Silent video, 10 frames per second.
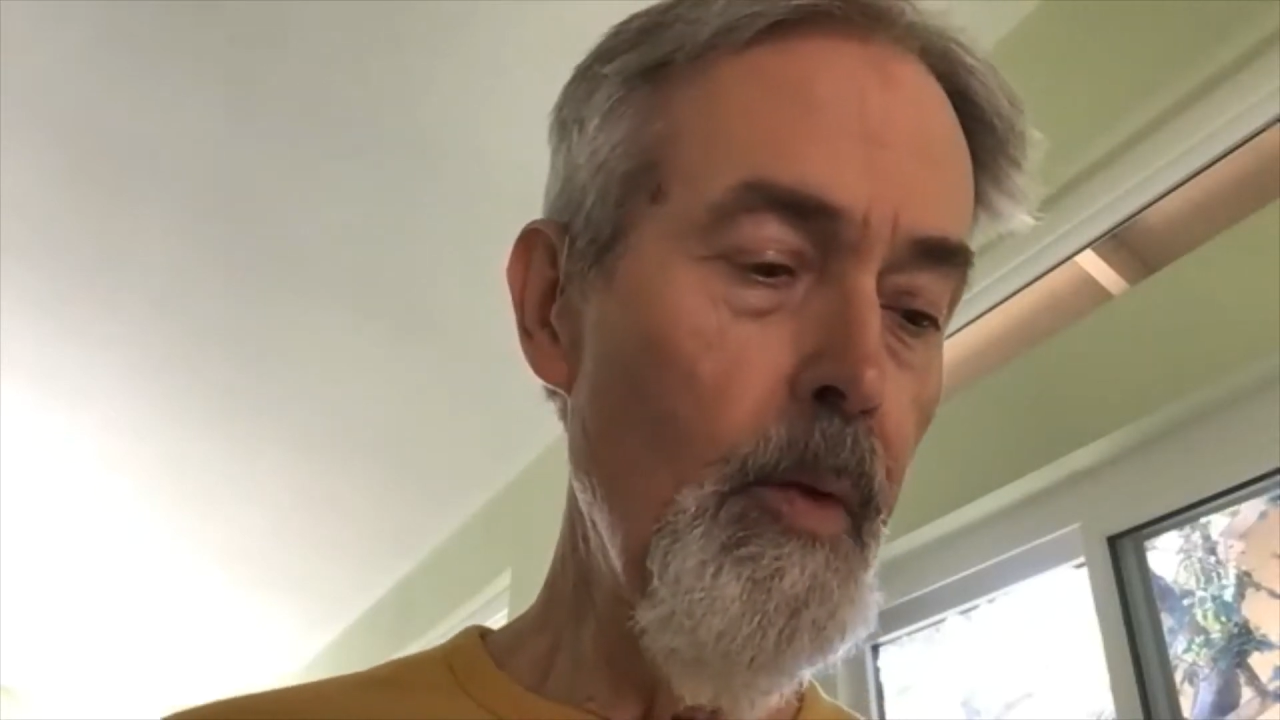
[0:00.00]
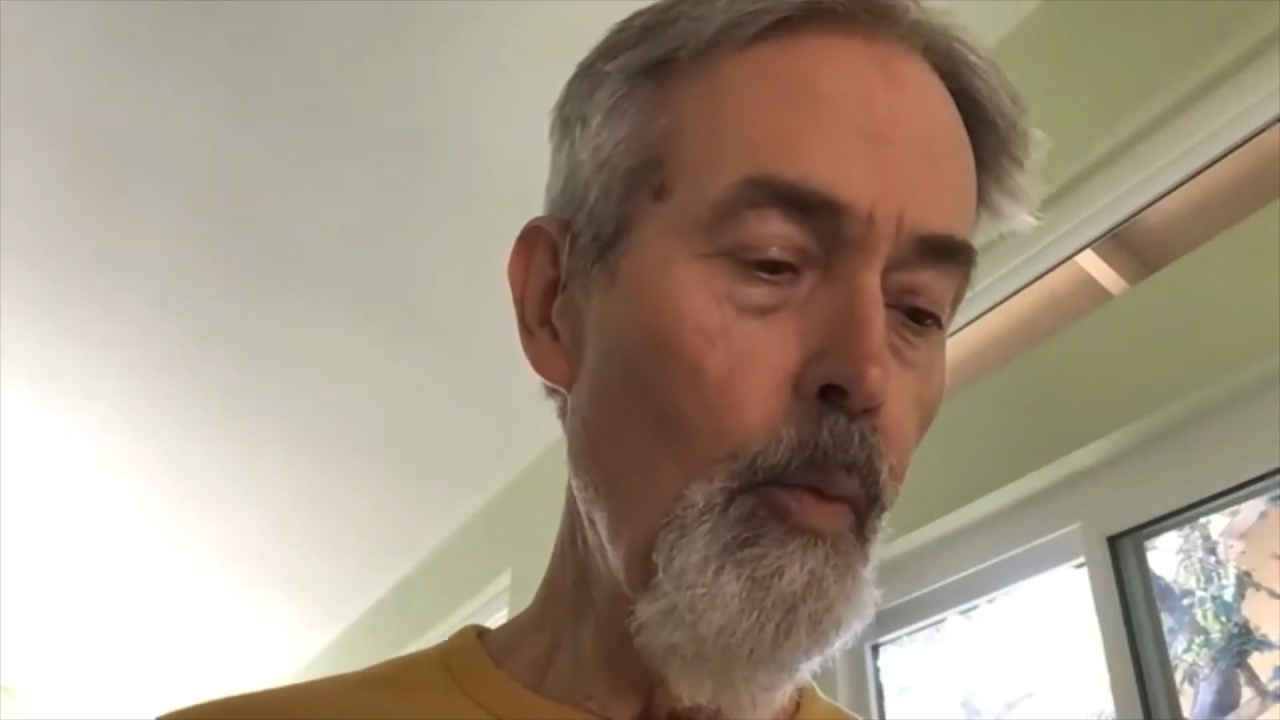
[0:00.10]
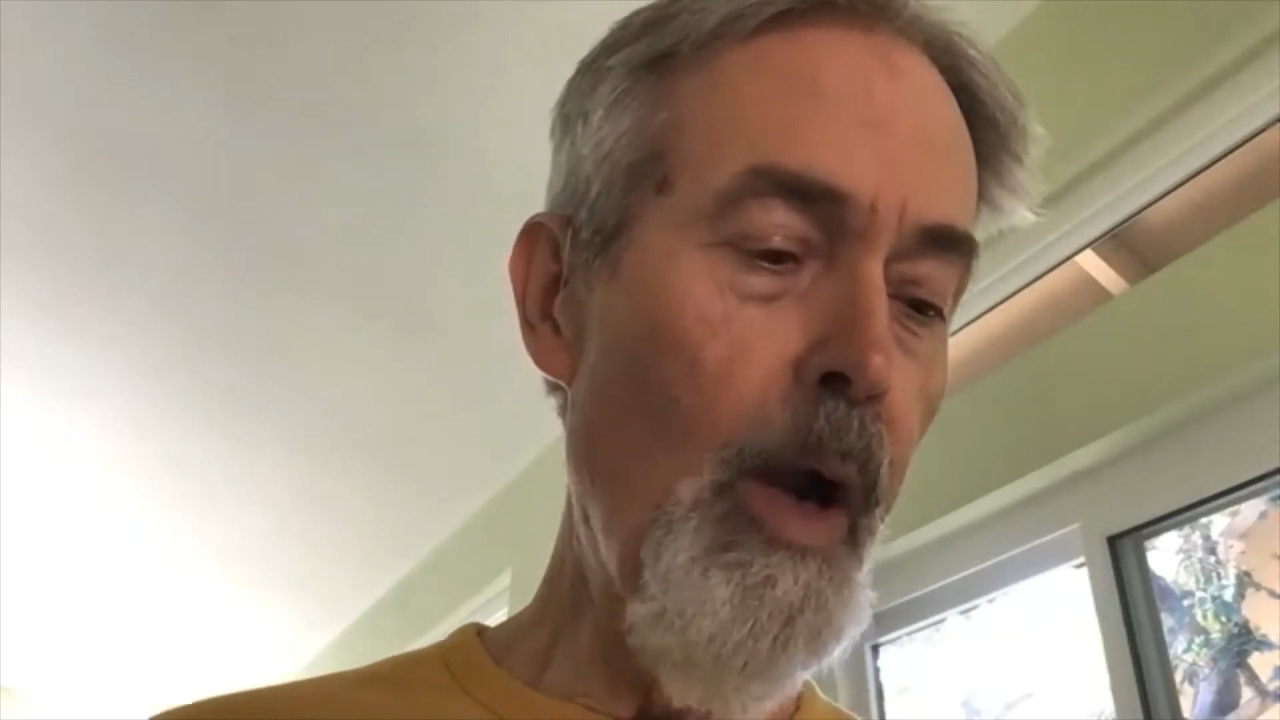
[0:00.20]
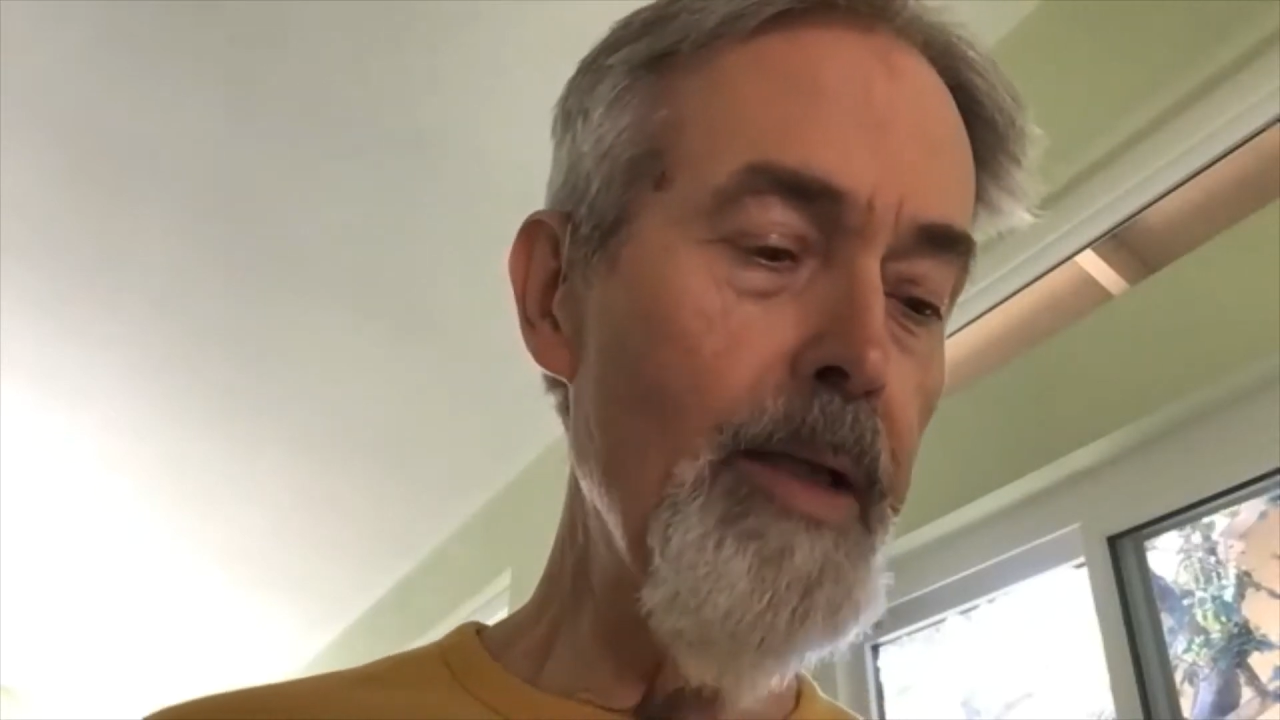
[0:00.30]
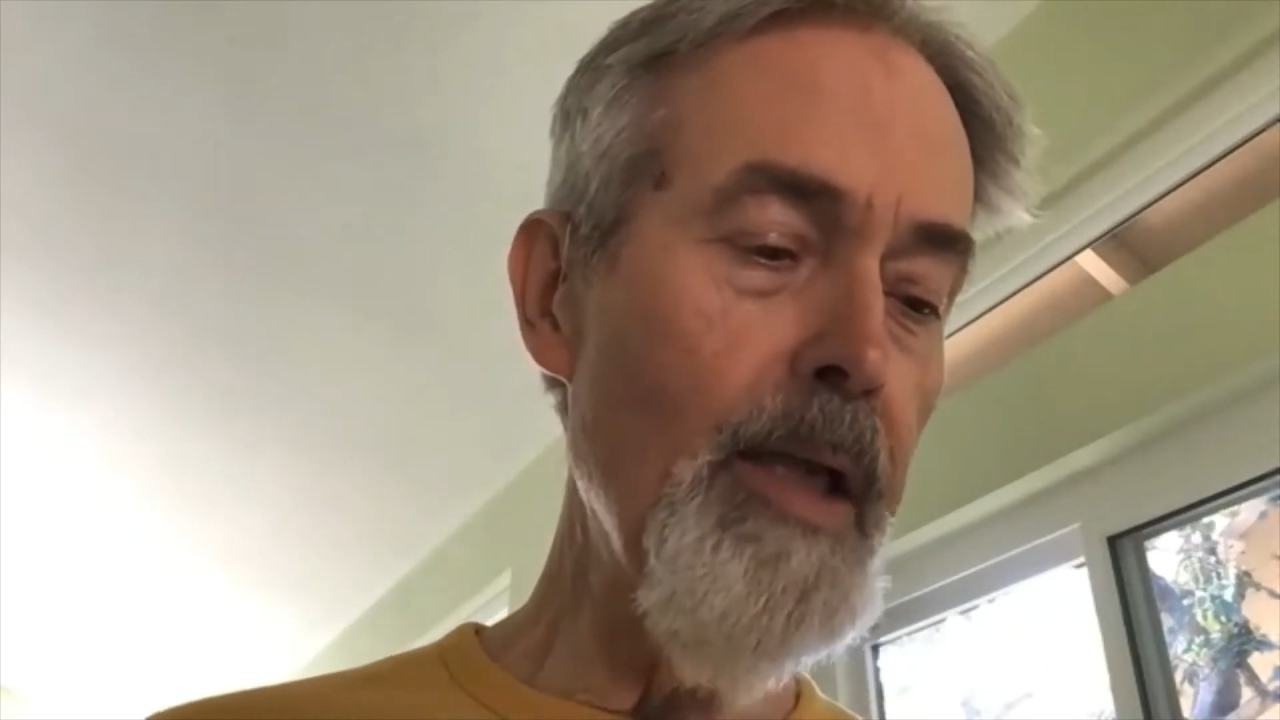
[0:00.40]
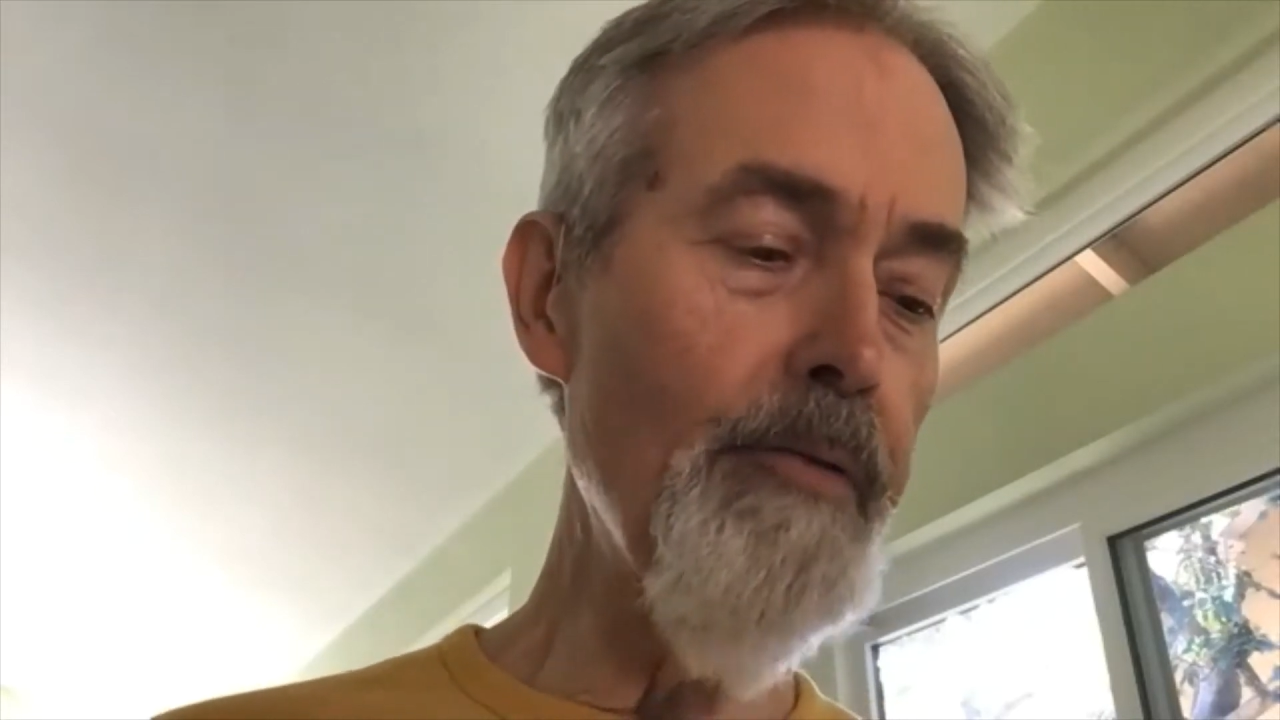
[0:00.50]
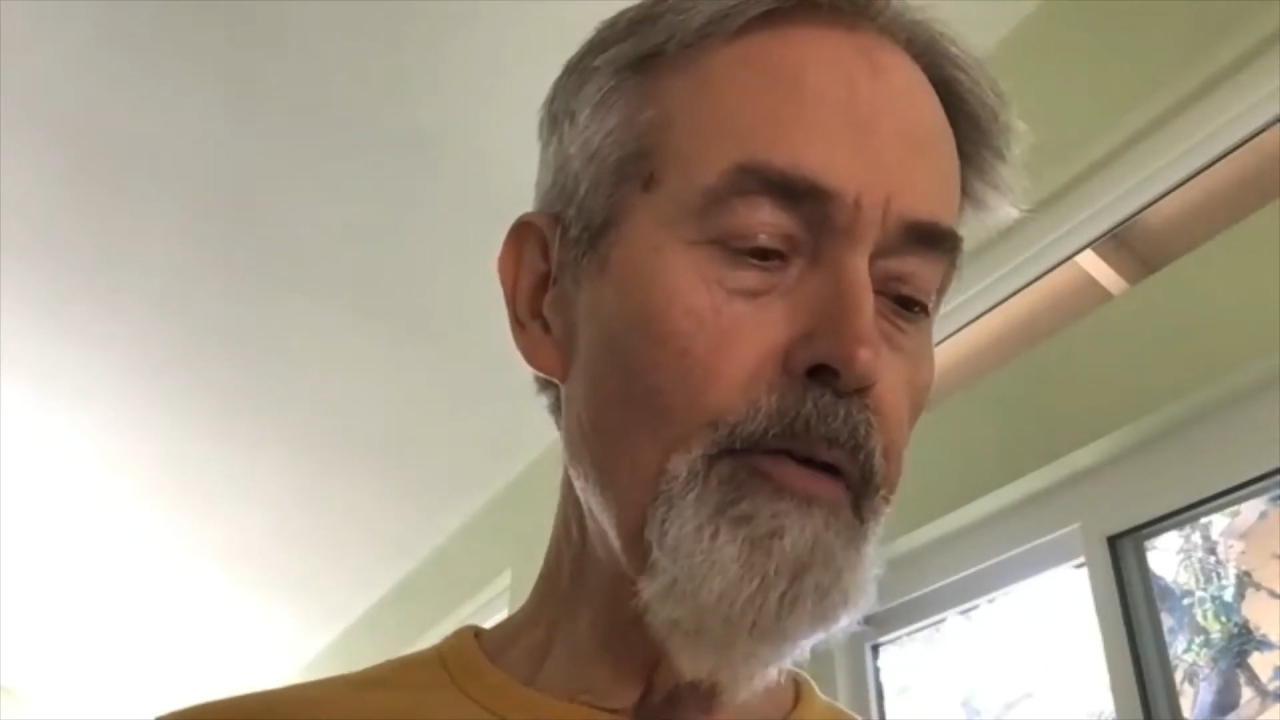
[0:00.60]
while never